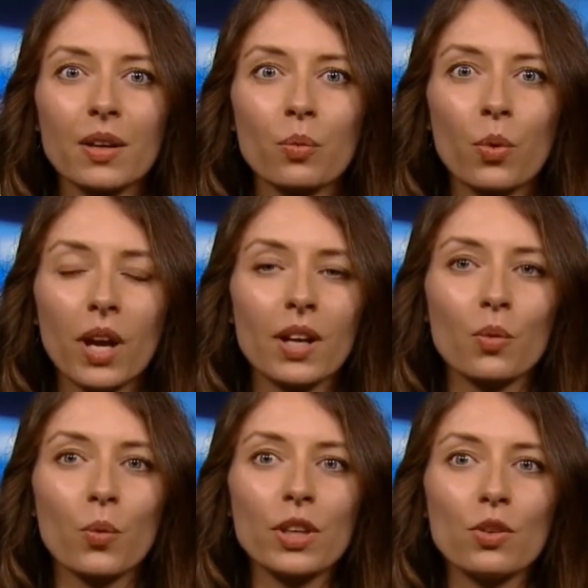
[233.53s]

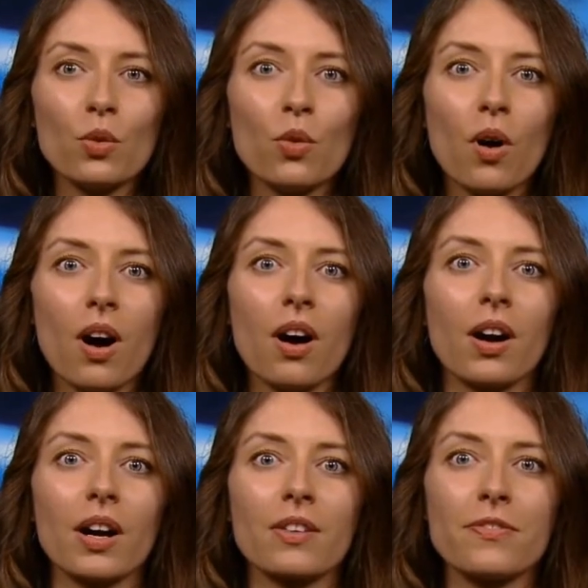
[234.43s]
When you
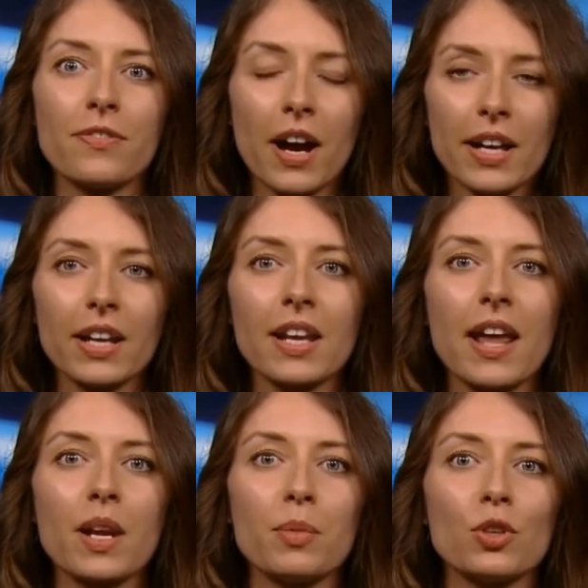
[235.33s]
are fighting an
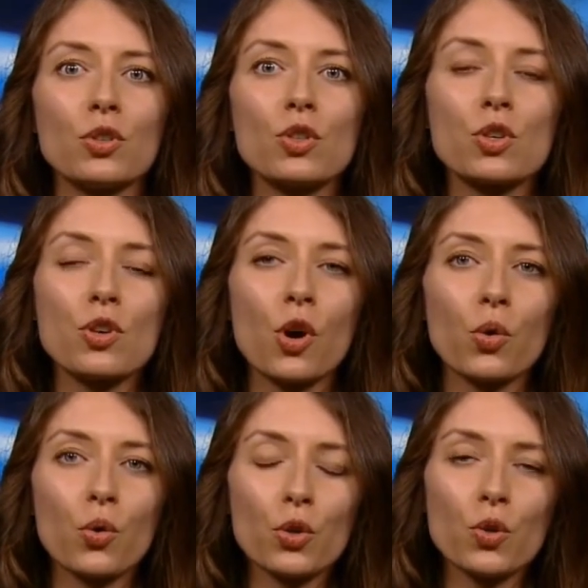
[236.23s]
enemy, you need to know
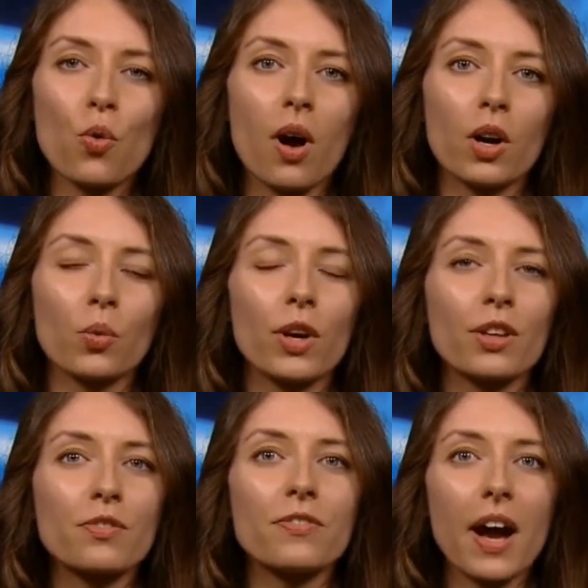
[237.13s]
who you are, what are
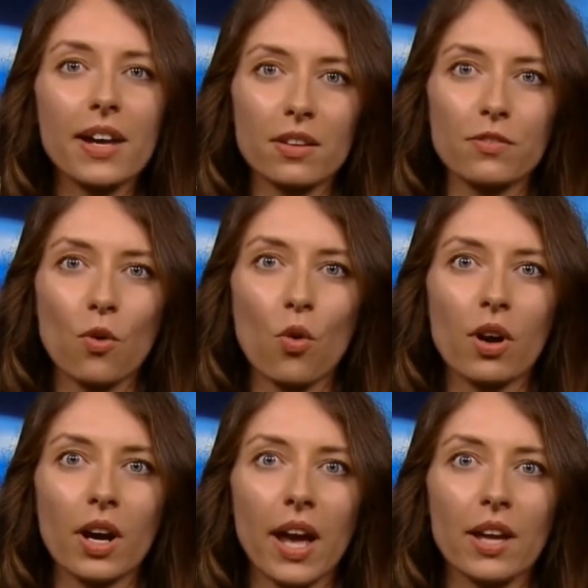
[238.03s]
you fighting
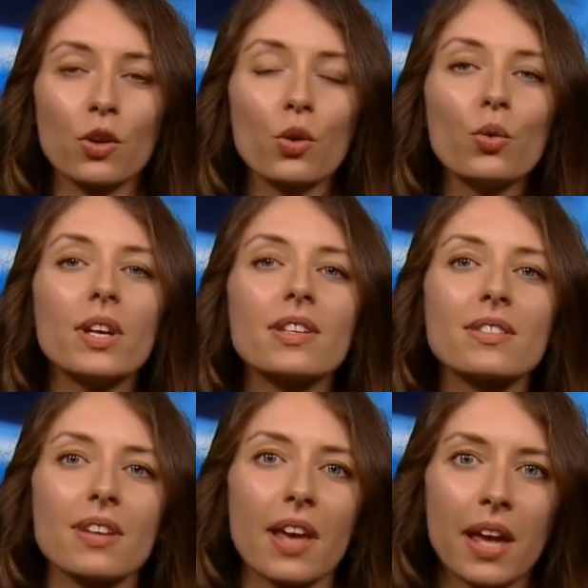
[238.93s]
for, and who is the